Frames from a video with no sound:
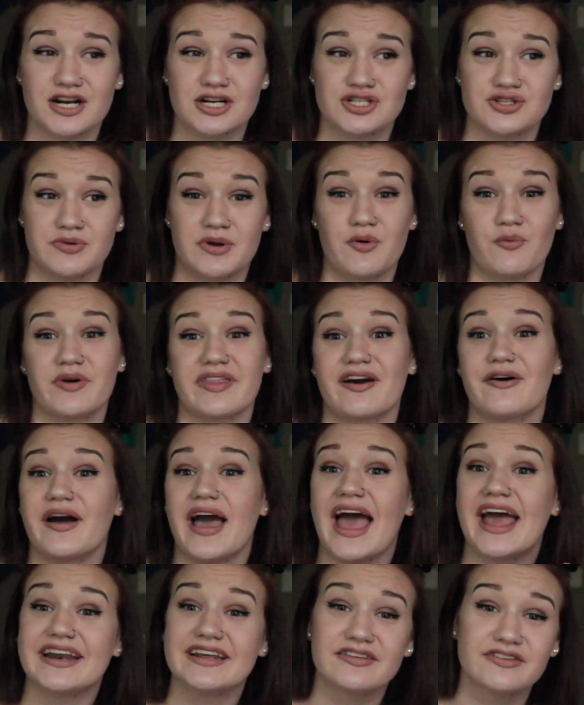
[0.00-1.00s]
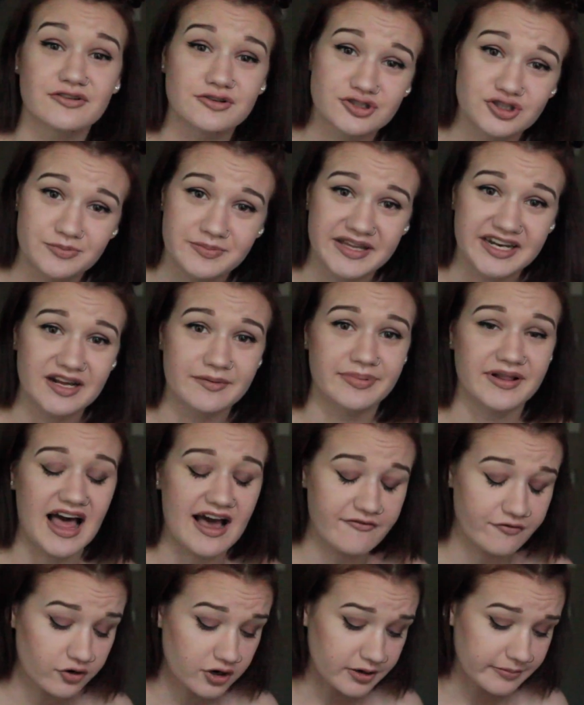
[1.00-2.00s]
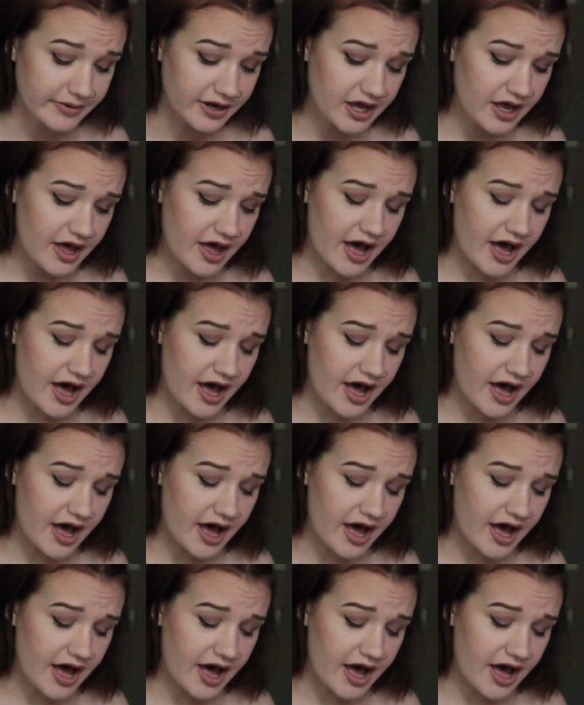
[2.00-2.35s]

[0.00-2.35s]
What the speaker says: are doing without any social media platform,